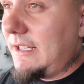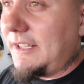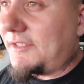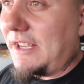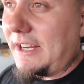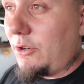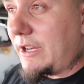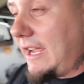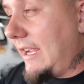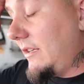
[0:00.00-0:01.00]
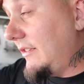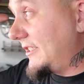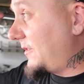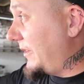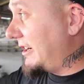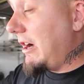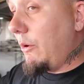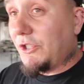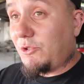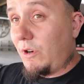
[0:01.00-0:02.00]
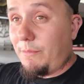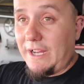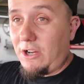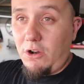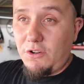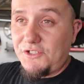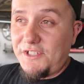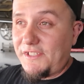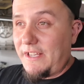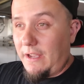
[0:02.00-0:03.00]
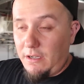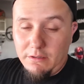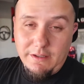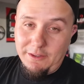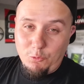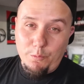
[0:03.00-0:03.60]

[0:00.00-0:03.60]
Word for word: it's like, okay, let's figure out which one of my cars to sell and